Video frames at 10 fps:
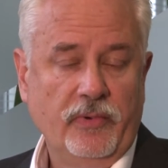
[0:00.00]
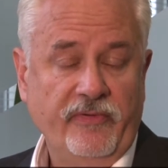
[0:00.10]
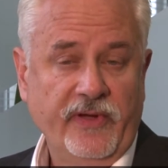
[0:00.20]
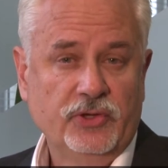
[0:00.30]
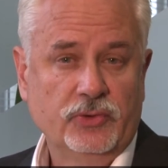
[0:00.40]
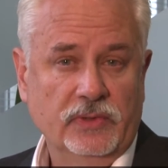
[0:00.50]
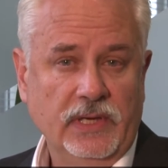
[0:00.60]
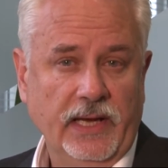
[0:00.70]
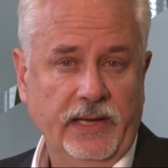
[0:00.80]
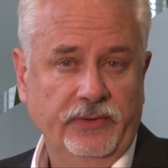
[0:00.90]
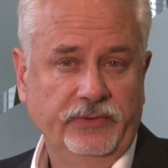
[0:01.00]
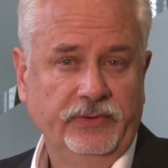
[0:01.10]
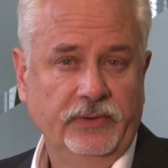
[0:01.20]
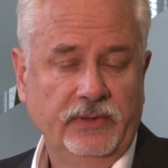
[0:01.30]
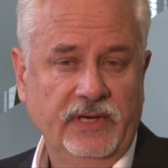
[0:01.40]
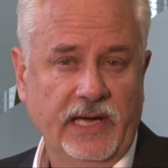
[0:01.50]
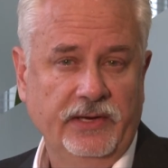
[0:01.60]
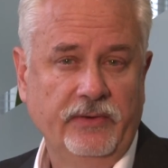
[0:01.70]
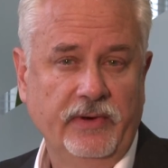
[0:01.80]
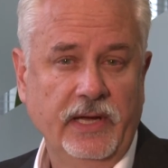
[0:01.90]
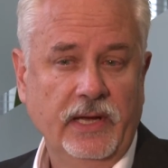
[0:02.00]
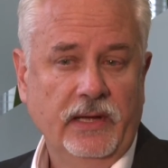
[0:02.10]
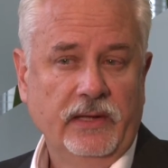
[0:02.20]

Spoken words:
professional clients category